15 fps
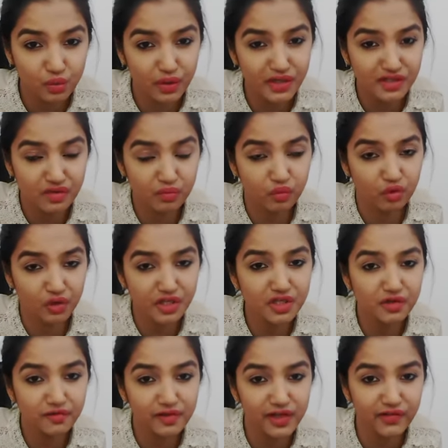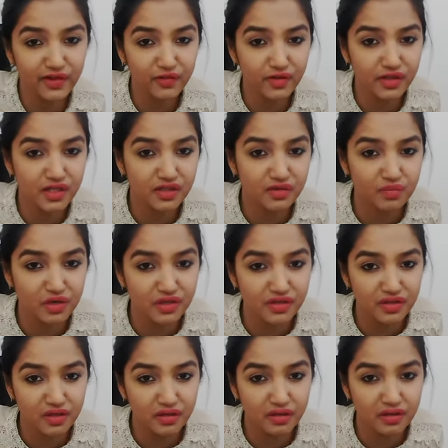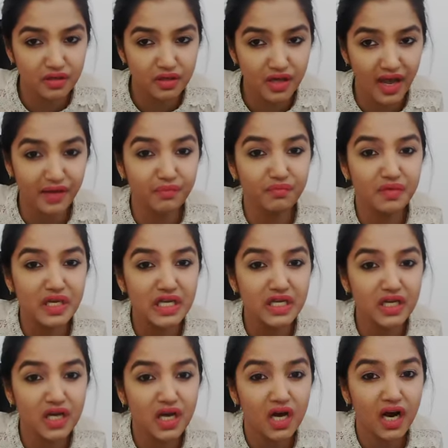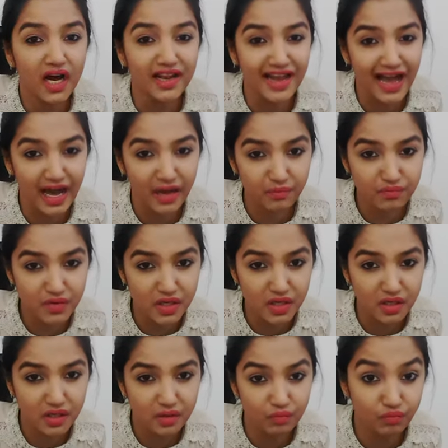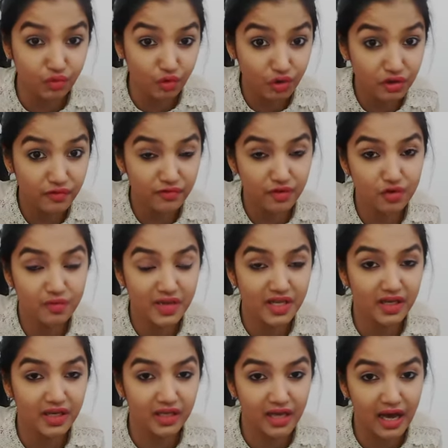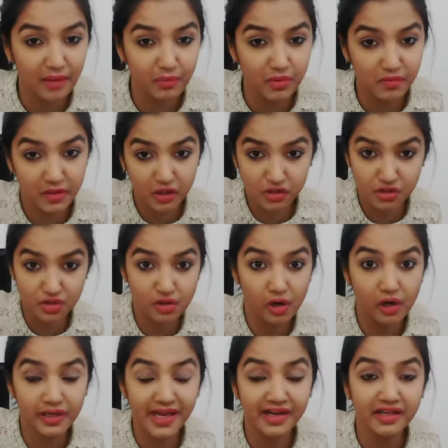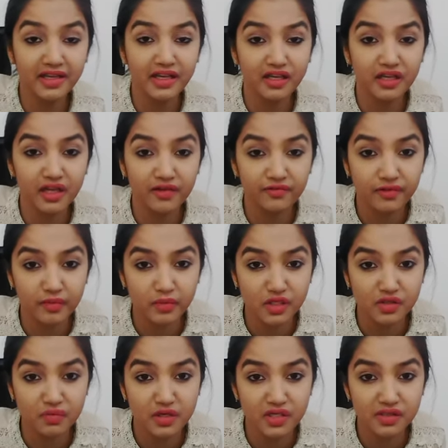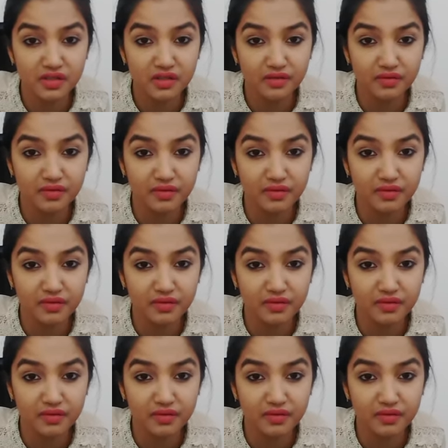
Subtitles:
What is the point of living with this person and being unhappy, both of you being unhappy because you're not getting enough from this person,